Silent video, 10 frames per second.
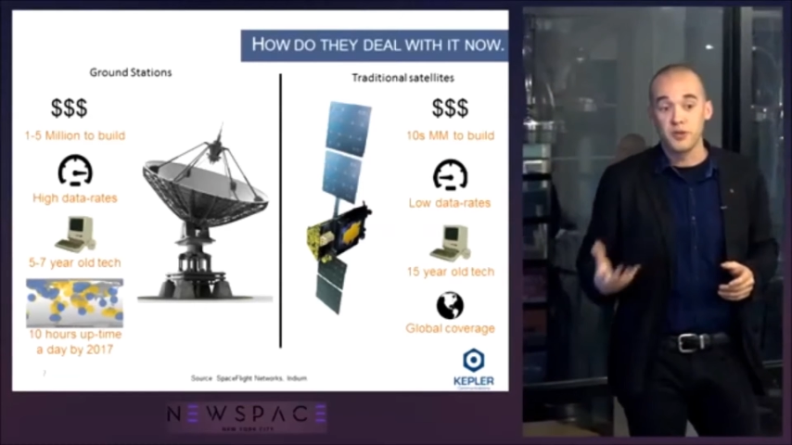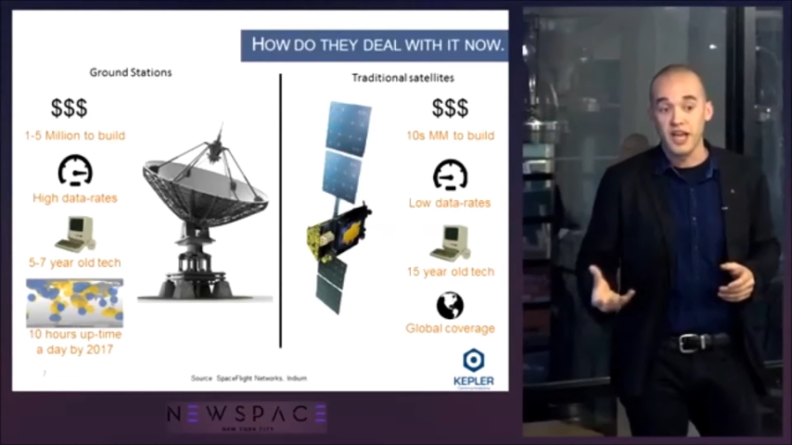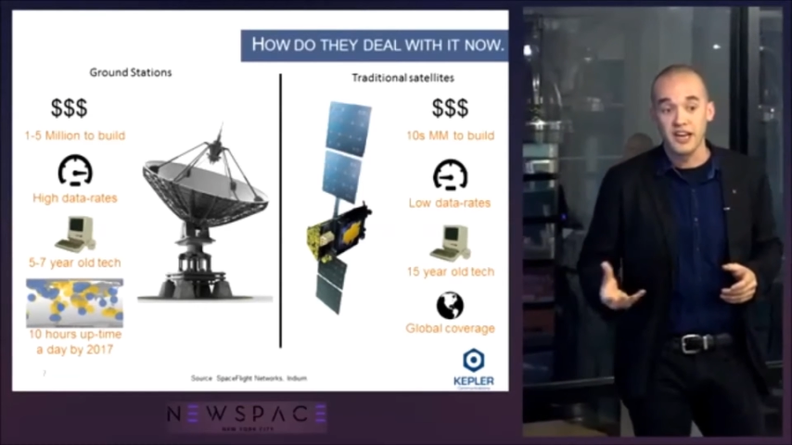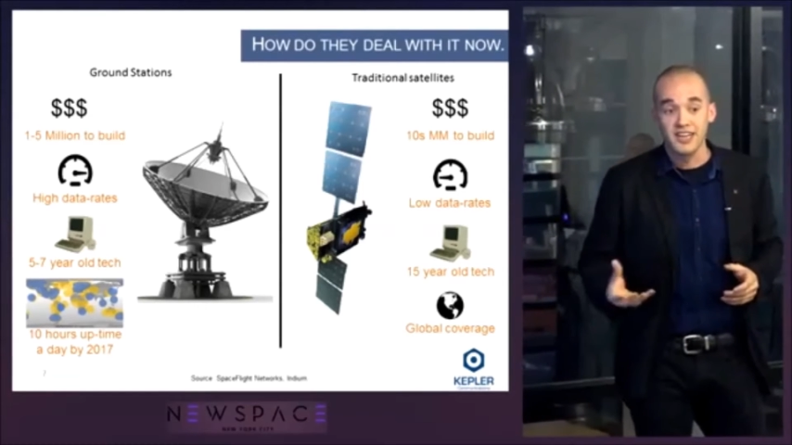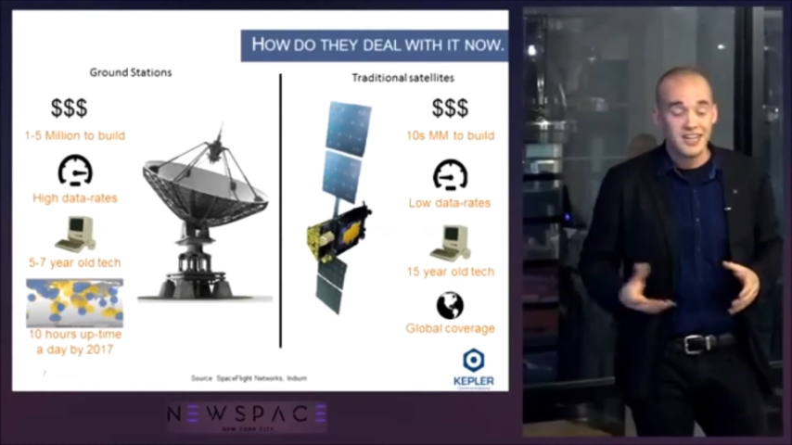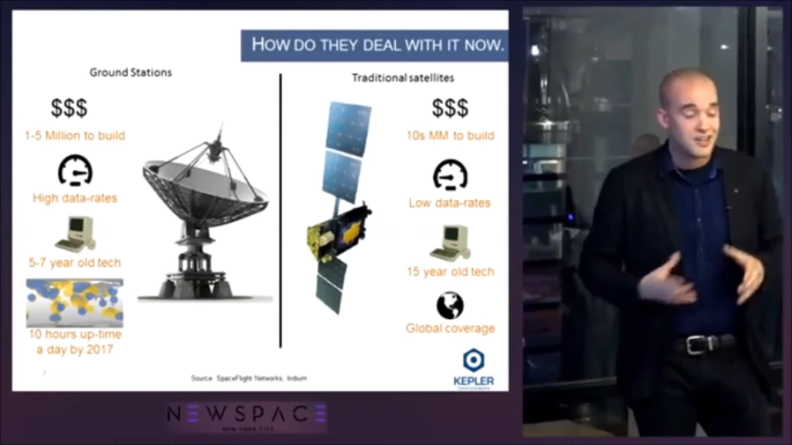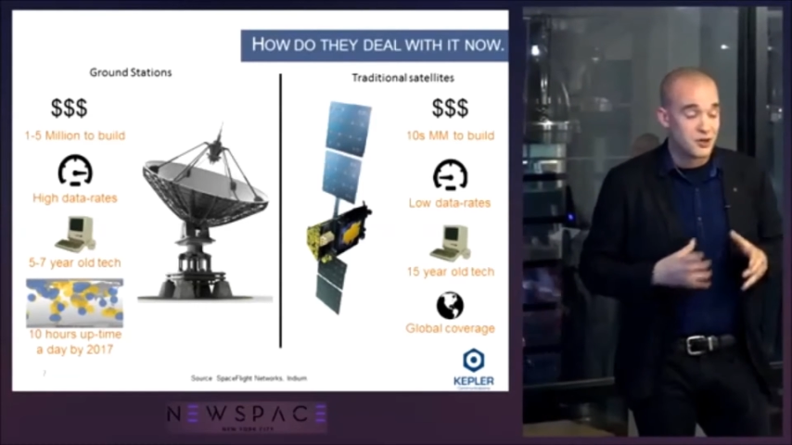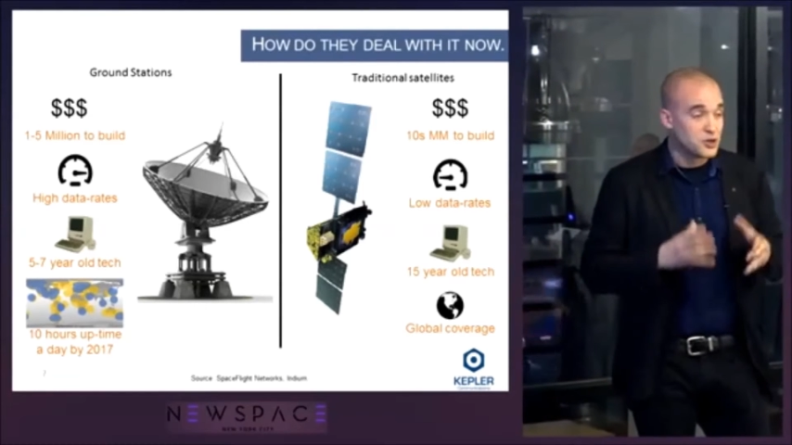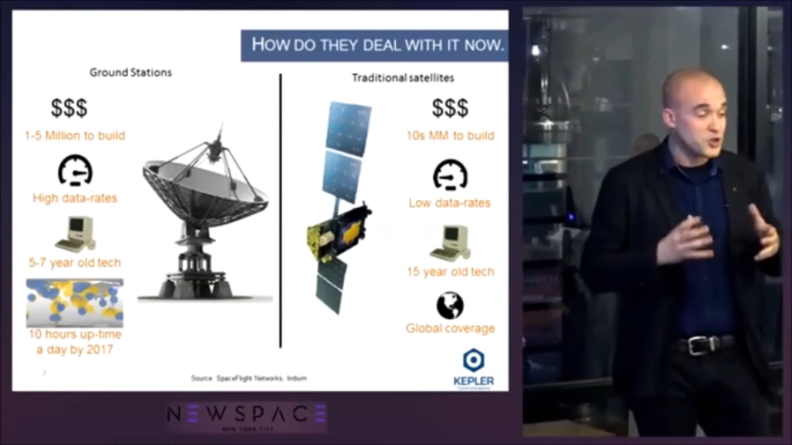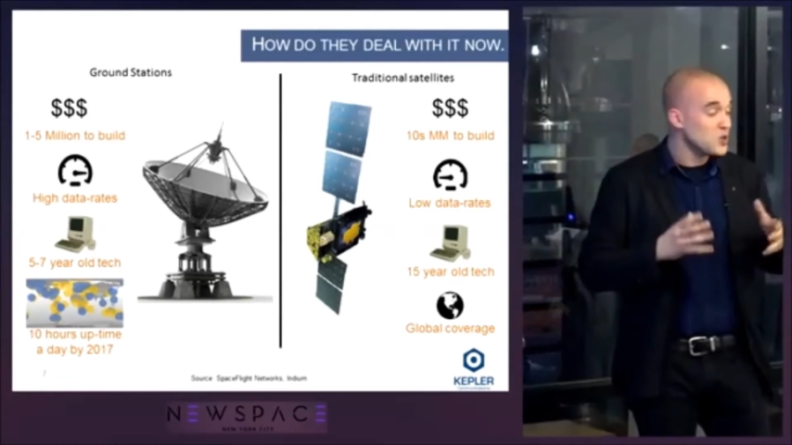planet.
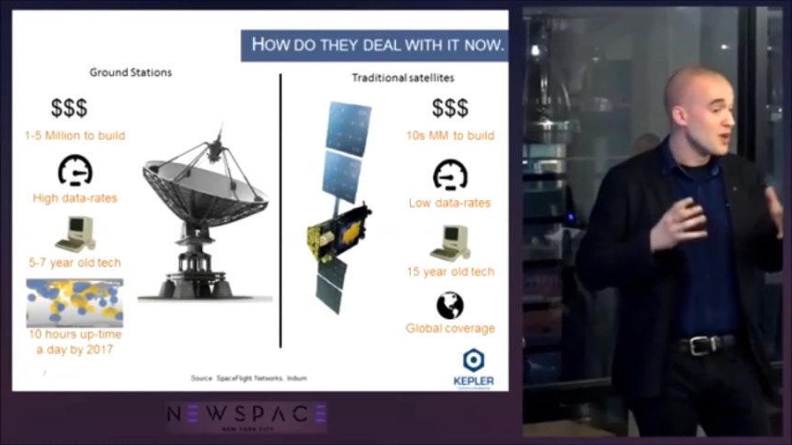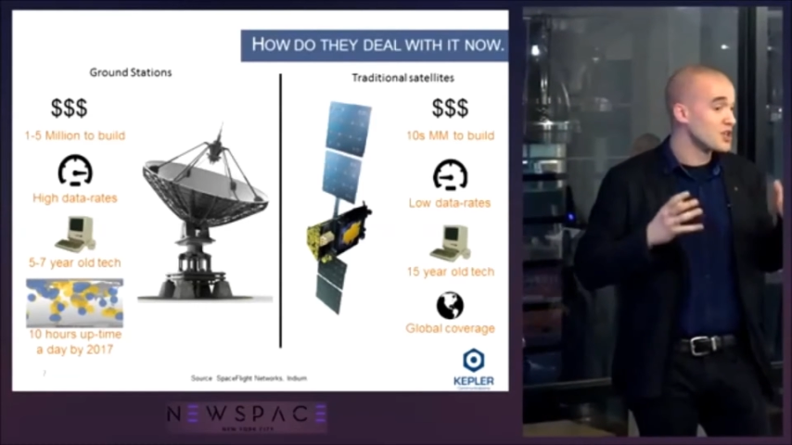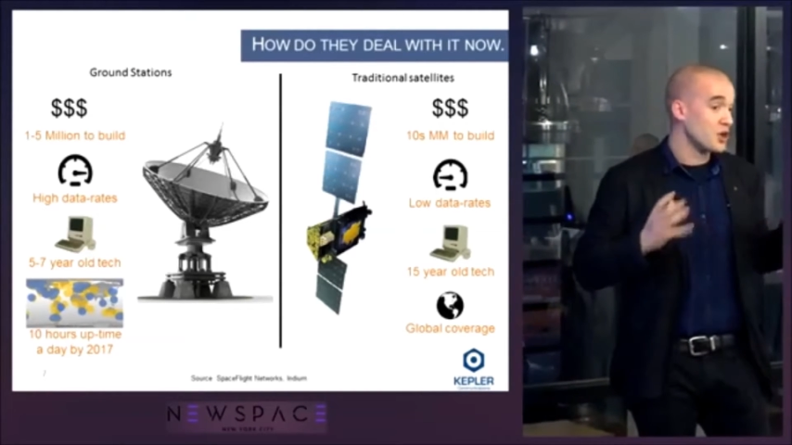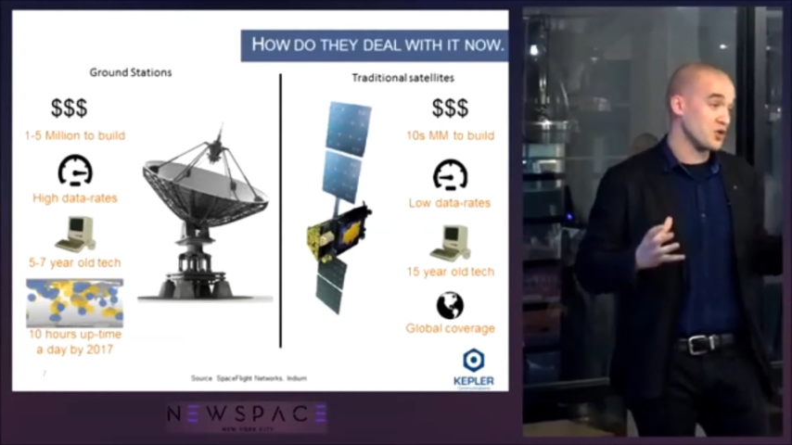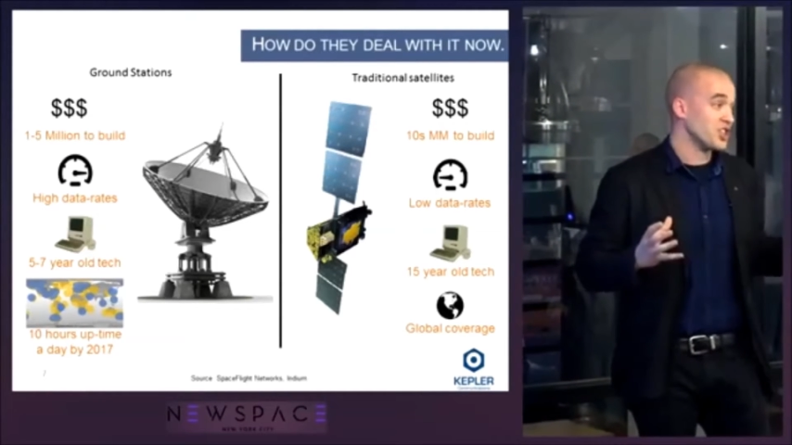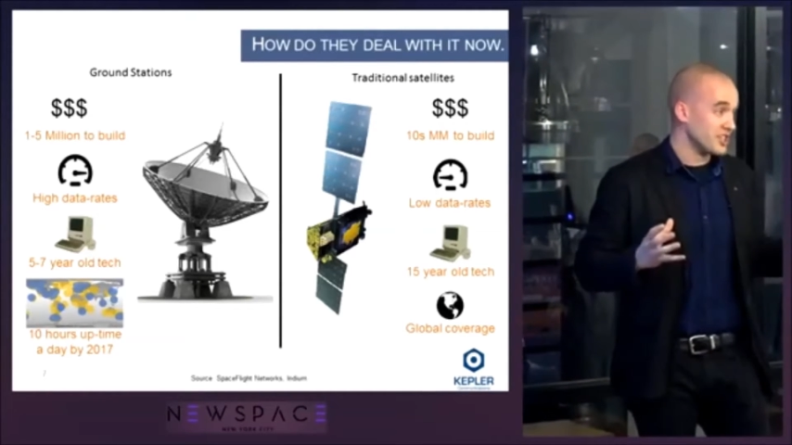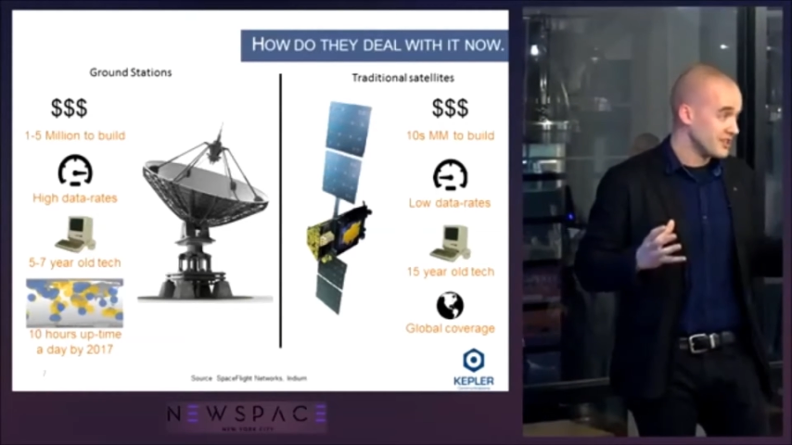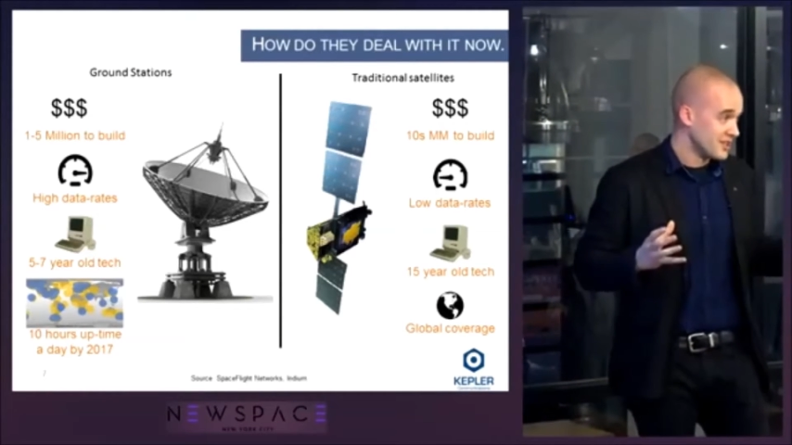There's too much ocean.